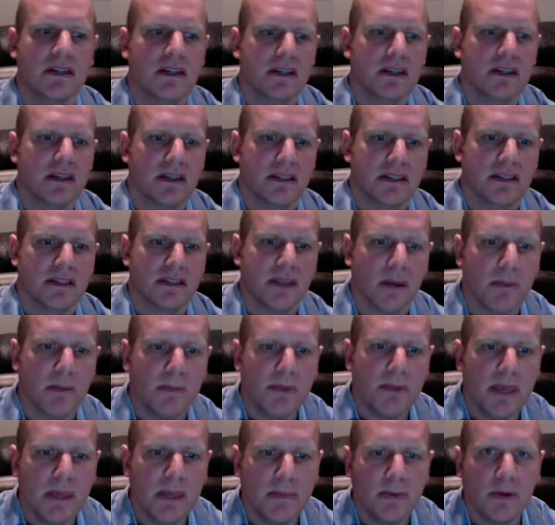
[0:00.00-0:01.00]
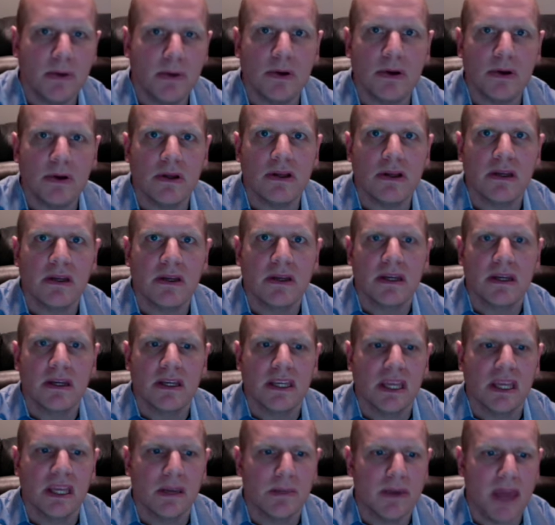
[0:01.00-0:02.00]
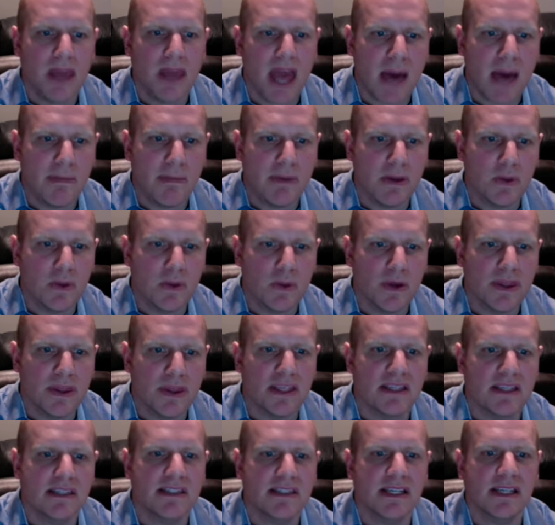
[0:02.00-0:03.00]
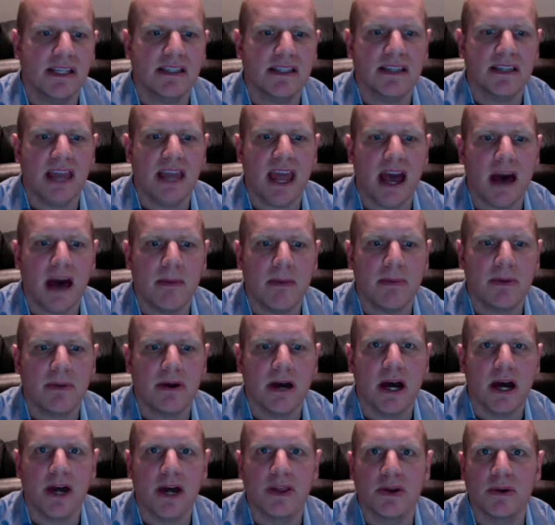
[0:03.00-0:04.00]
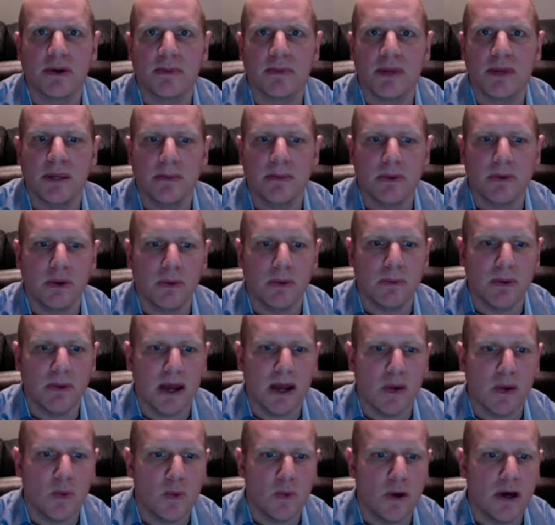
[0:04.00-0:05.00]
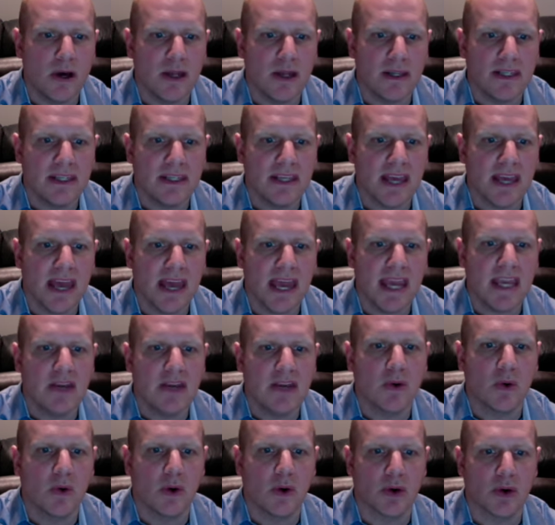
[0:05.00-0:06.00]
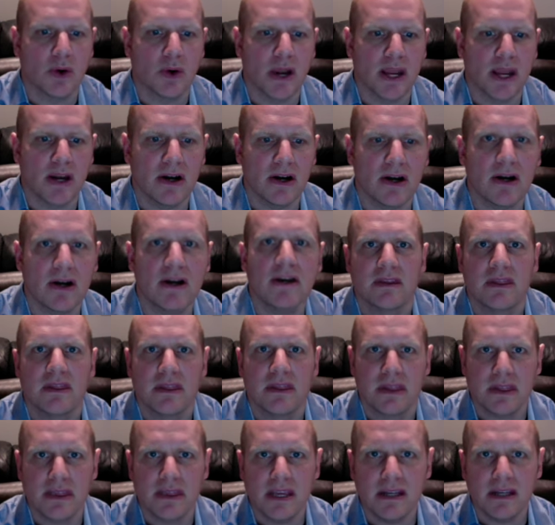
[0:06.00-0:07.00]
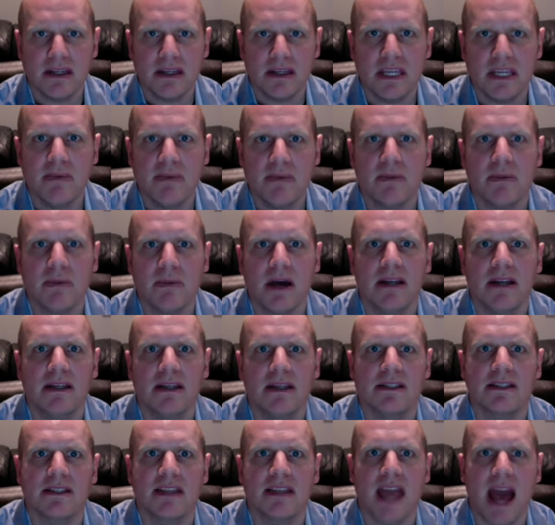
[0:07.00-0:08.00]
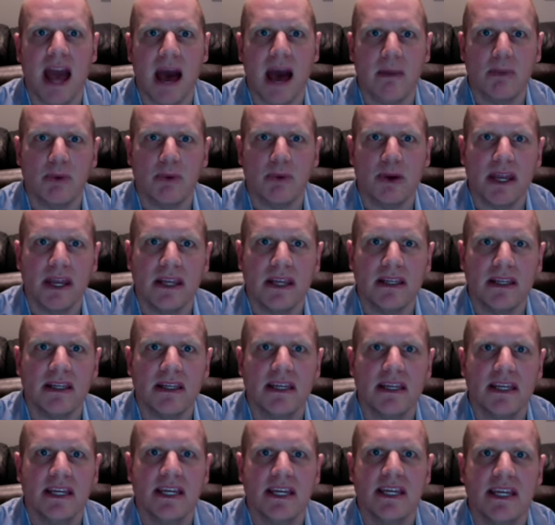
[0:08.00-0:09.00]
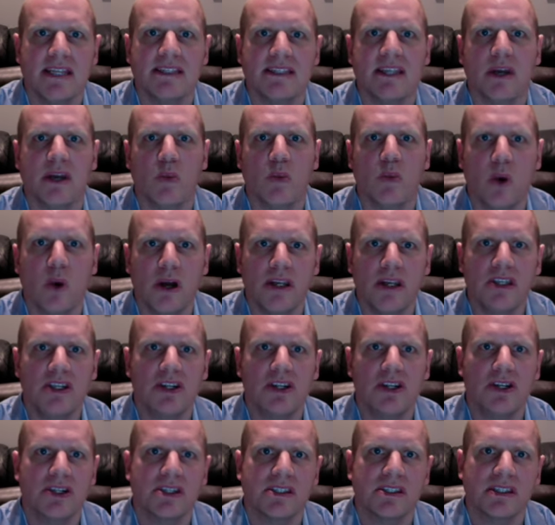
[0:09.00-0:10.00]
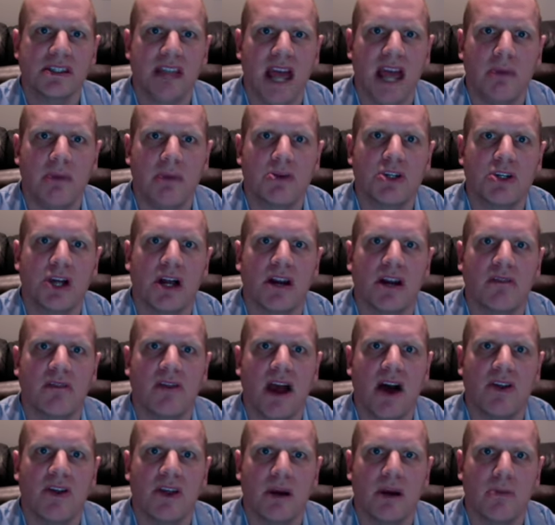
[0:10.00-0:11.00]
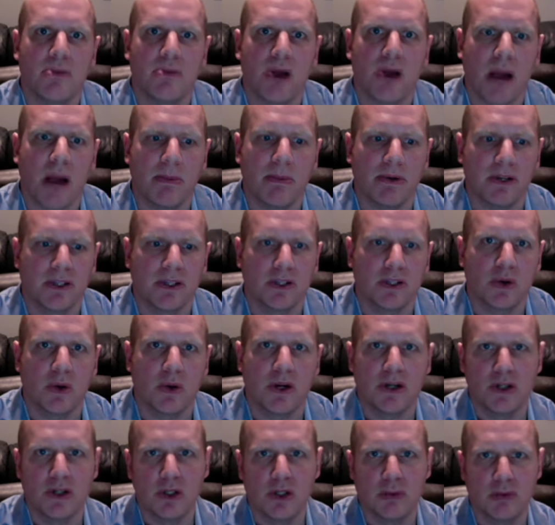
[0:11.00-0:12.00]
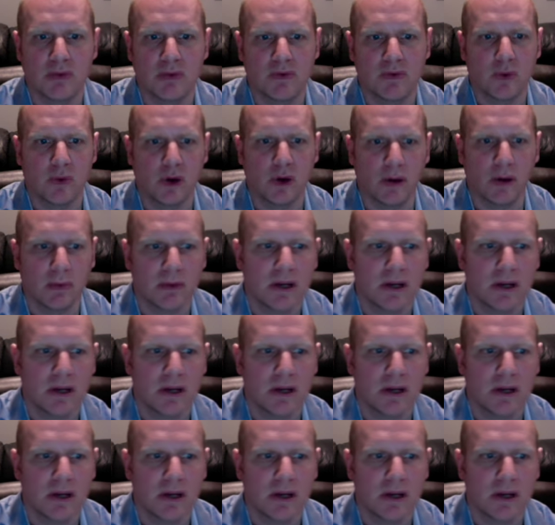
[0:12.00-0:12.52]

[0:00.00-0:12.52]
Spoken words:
Some people can be happy with a 6 cap. Other people might want 8 or greater. The thing to keep in mind is cap rate is a 1-year snapshot of how that property is going to perform.